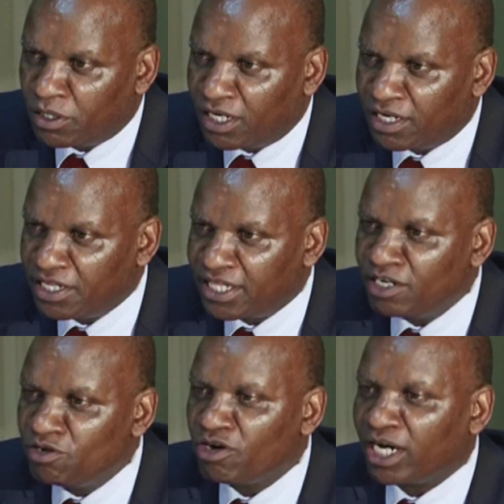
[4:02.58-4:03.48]
In the
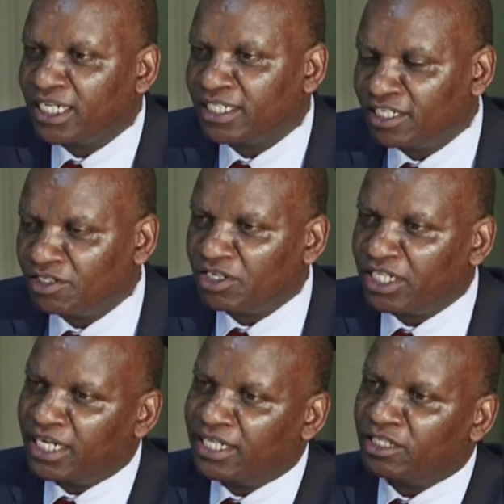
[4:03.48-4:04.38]
new organization,
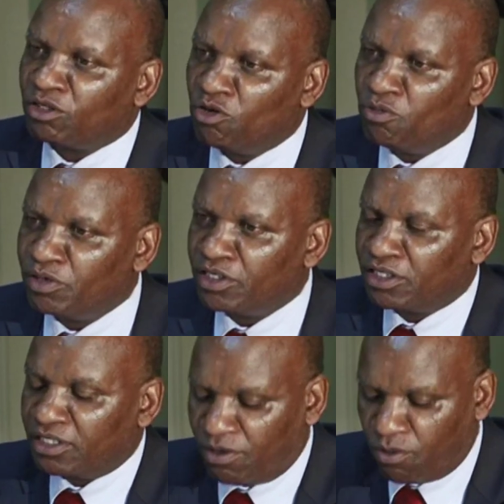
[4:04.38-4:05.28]
then the scope is